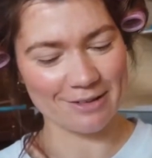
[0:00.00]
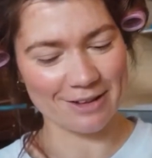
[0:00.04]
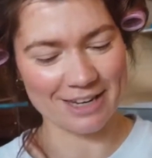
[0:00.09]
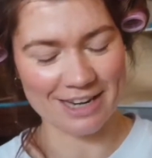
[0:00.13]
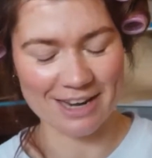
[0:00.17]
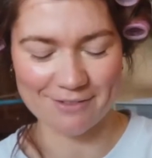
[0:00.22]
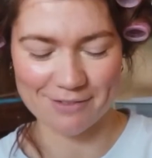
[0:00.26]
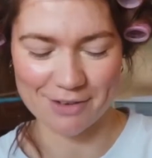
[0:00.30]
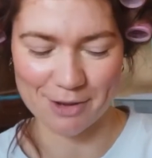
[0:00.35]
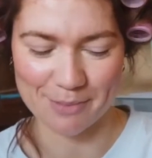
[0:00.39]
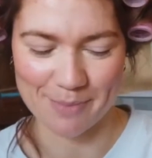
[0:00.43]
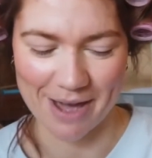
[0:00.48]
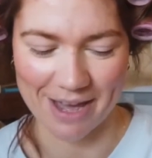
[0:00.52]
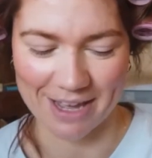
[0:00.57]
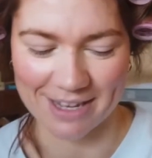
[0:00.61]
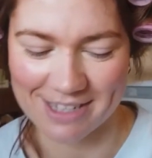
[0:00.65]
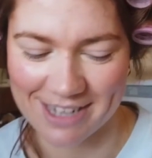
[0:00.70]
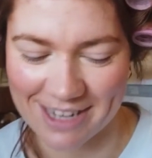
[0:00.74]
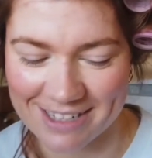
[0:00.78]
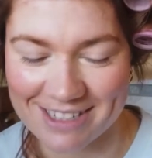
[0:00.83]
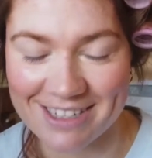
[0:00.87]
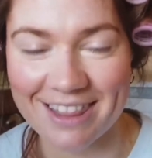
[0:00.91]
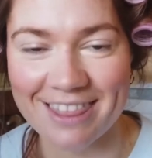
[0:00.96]
Never you
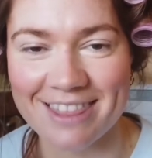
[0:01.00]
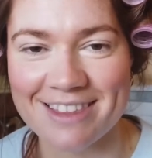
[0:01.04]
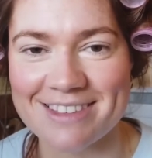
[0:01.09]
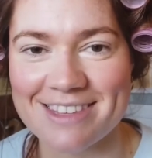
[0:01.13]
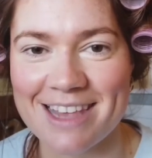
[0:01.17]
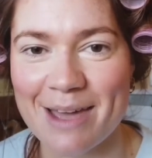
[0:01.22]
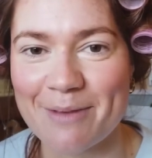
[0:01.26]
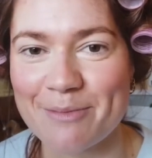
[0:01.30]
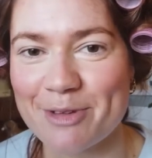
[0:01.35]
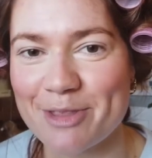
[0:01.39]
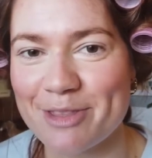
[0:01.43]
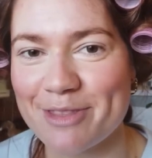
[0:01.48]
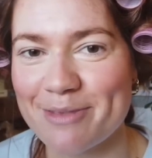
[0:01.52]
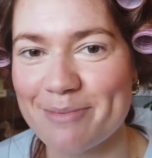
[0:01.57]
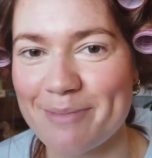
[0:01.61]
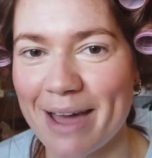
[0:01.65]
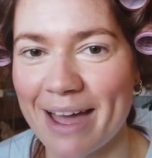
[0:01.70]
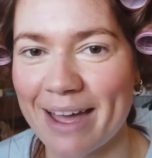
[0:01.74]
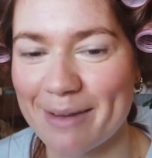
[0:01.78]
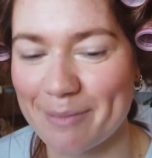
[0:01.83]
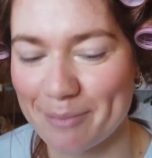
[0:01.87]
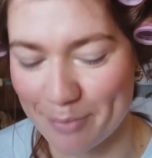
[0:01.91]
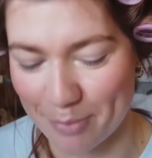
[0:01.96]
mind, I did the same with
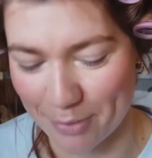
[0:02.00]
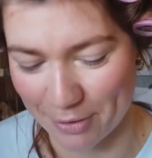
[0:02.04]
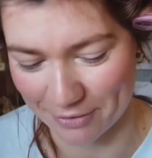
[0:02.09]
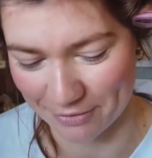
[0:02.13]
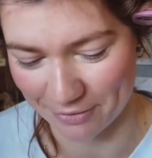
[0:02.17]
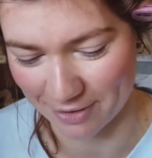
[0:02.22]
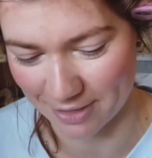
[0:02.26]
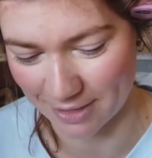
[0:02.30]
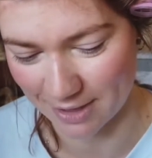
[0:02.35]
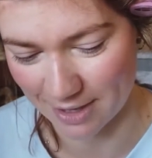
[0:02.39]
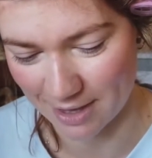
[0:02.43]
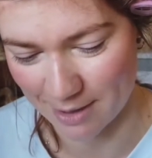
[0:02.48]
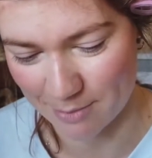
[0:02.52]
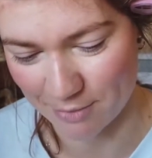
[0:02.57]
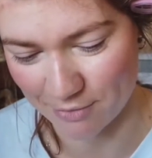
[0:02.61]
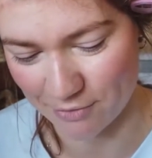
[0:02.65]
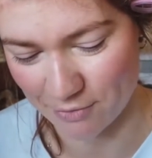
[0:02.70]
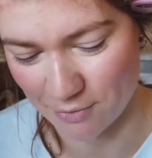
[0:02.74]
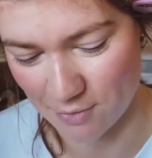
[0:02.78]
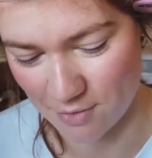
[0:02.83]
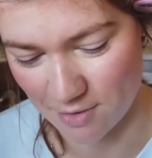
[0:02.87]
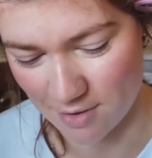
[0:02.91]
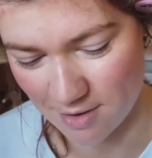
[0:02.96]
my boyfriend the year
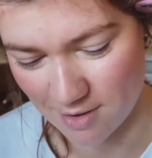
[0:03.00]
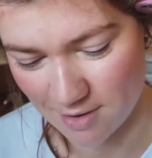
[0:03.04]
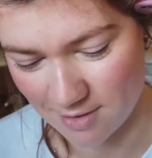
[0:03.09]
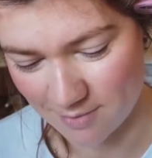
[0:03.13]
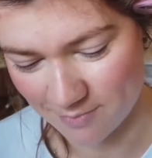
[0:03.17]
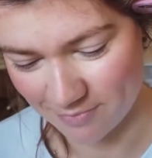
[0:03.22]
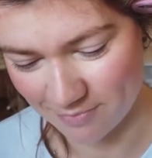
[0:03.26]
before.